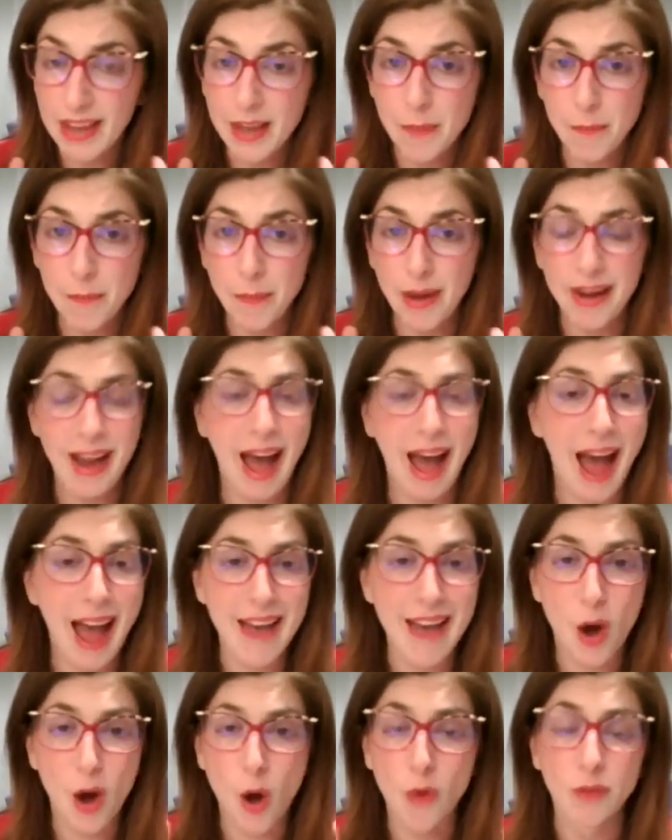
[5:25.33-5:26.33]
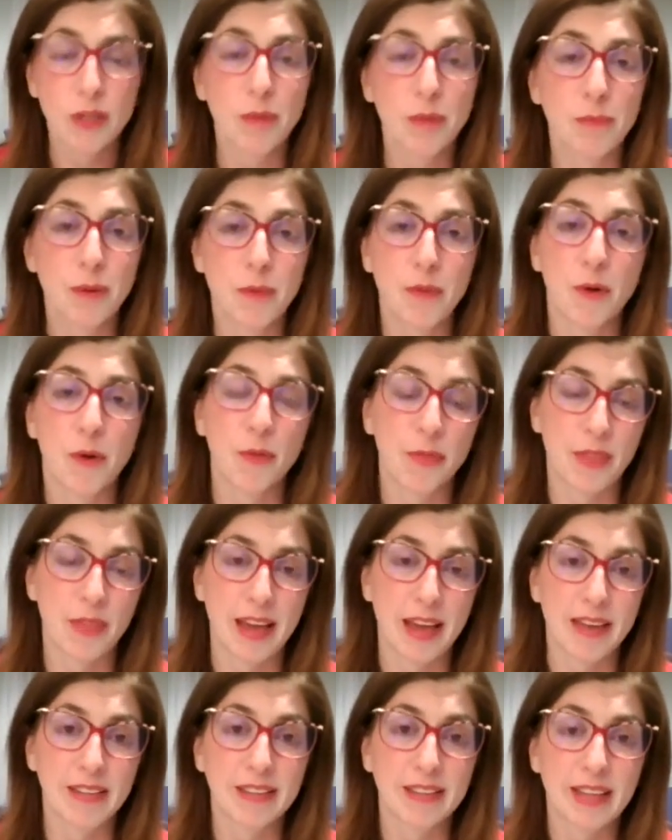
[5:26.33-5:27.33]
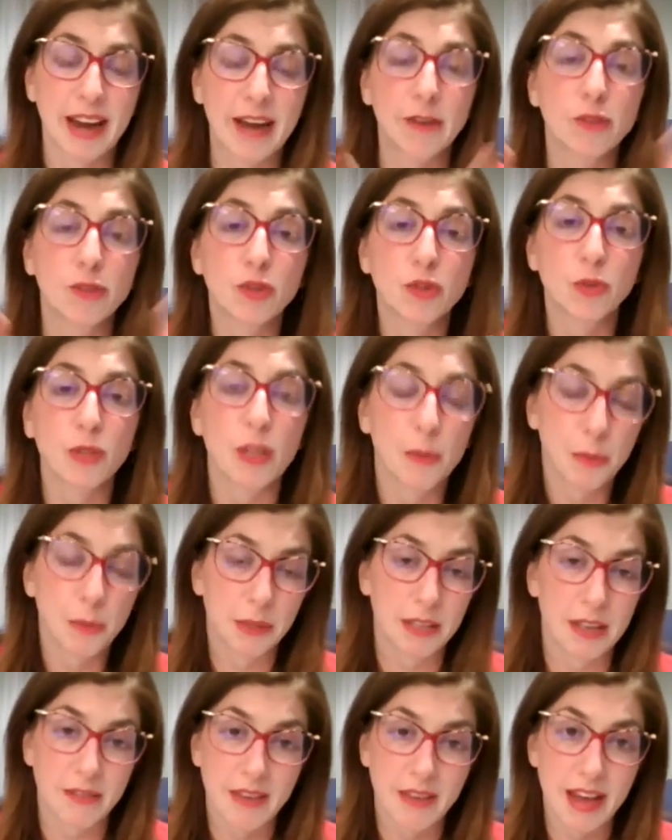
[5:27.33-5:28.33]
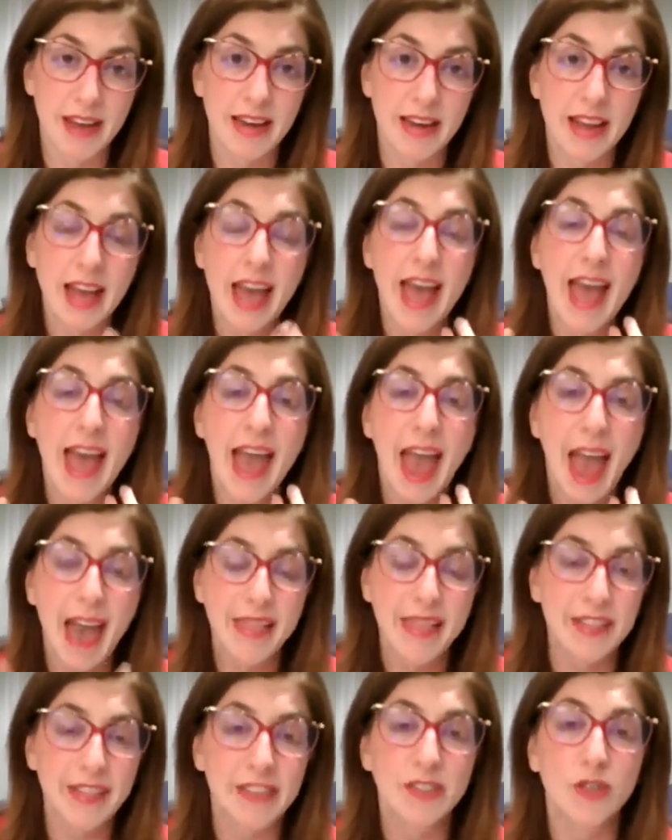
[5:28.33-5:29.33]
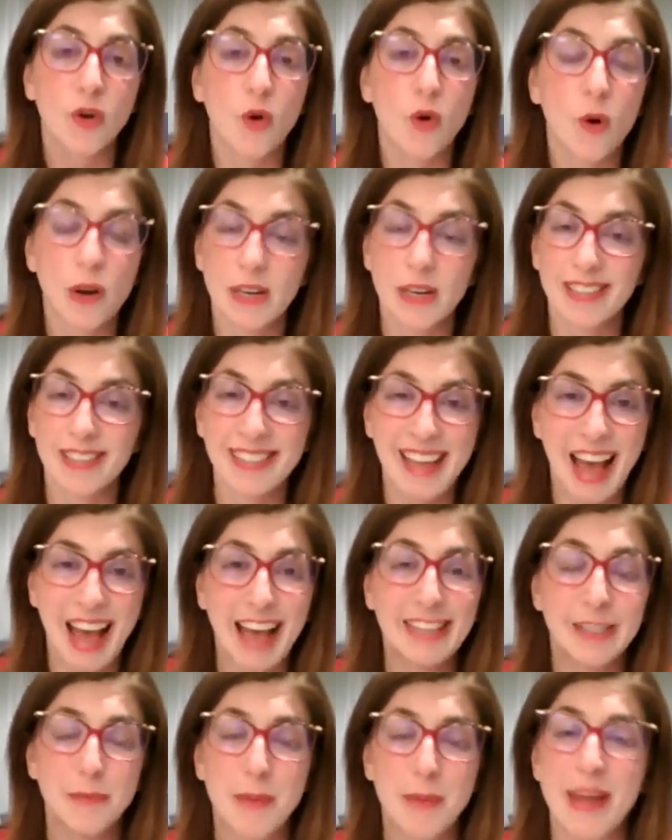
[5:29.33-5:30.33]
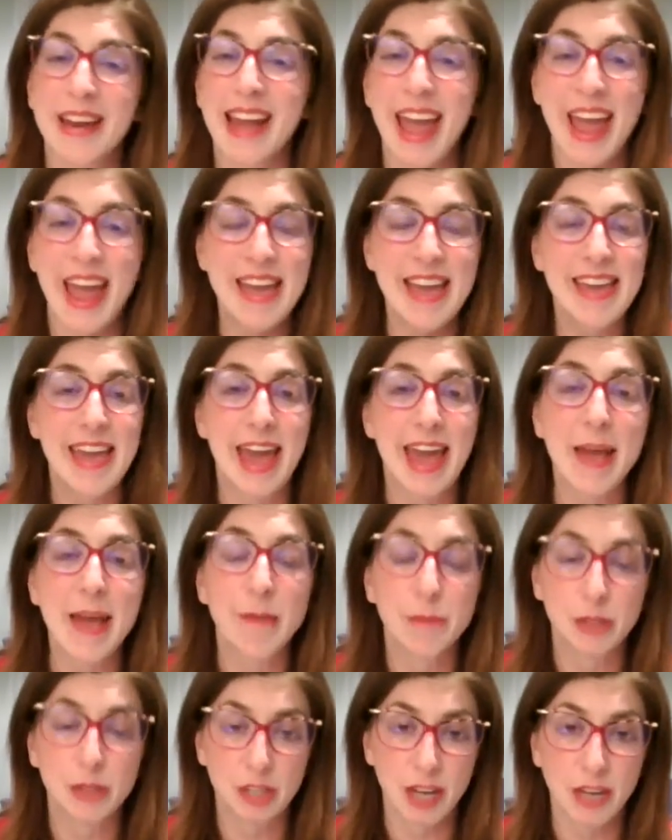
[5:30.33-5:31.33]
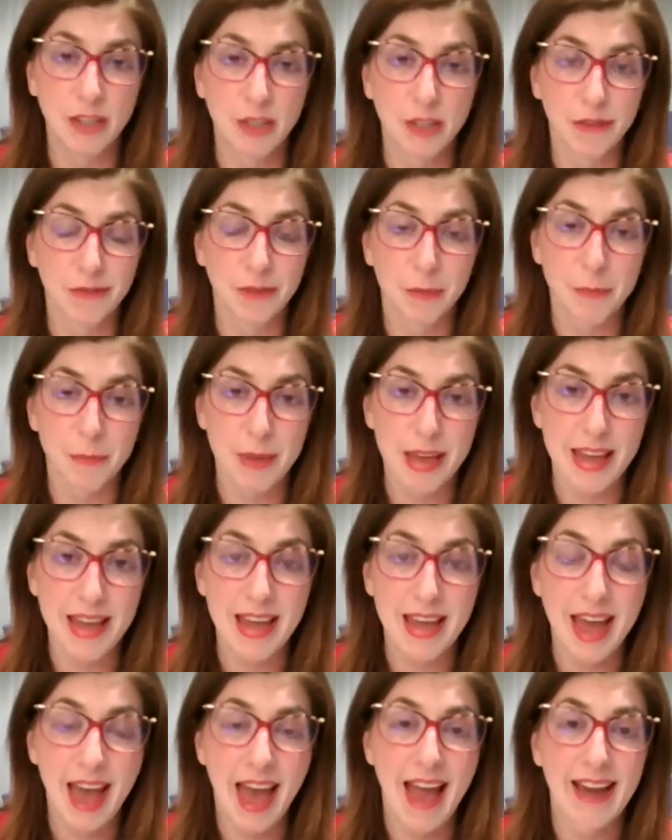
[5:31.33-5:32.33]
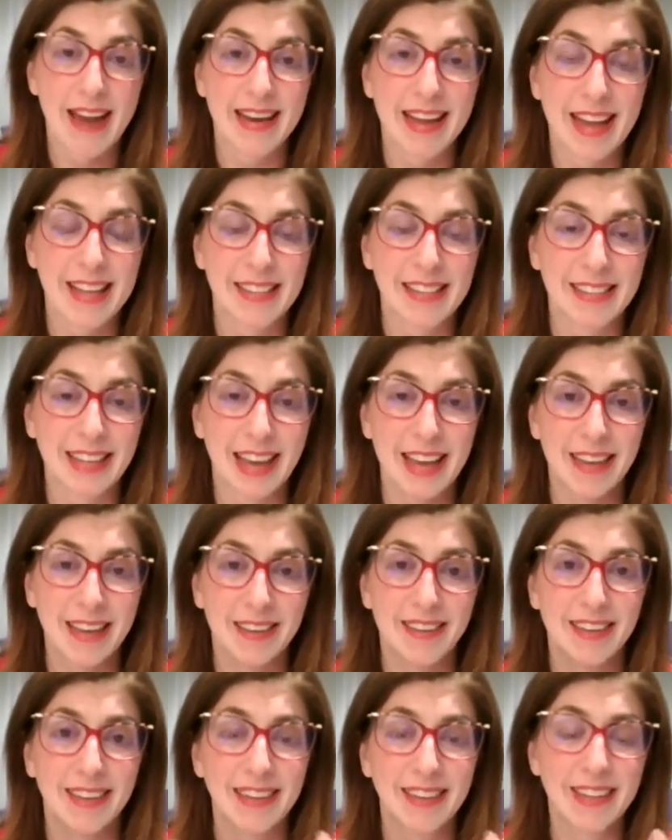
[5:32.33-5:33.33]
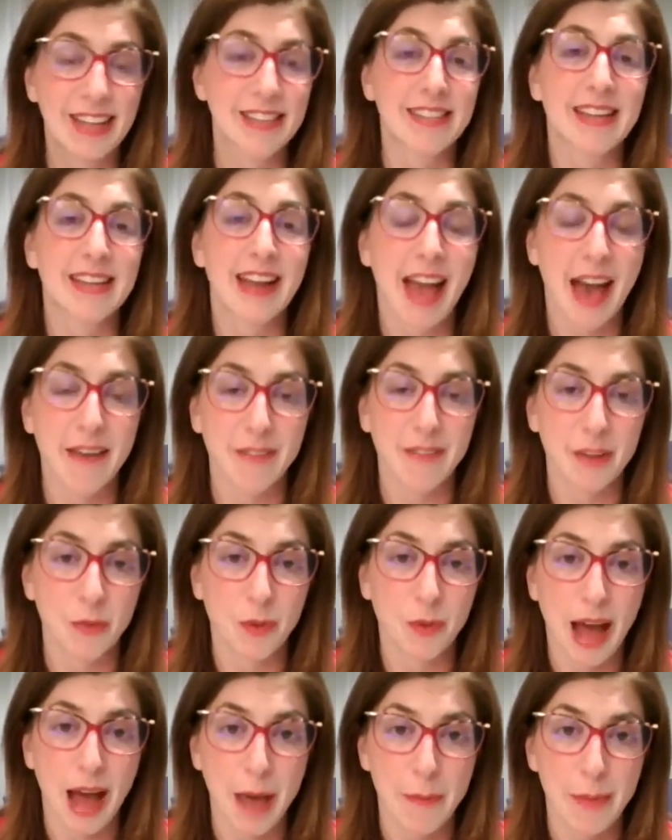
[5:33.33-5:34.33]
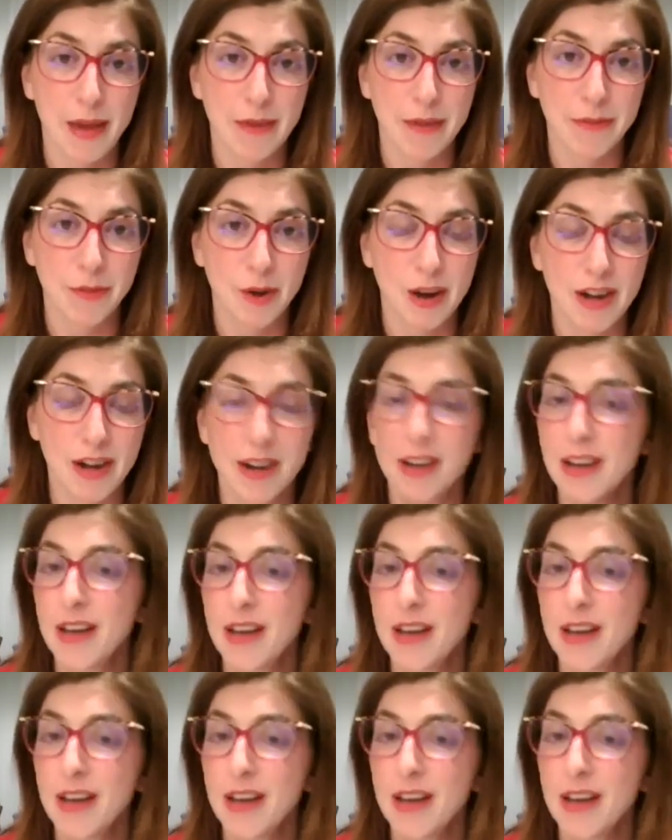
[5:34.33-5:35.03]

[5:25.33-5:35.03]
but I only promote things that I truly believe in, and this course has been a game changer for me, and it's like less than half than what I paid for it.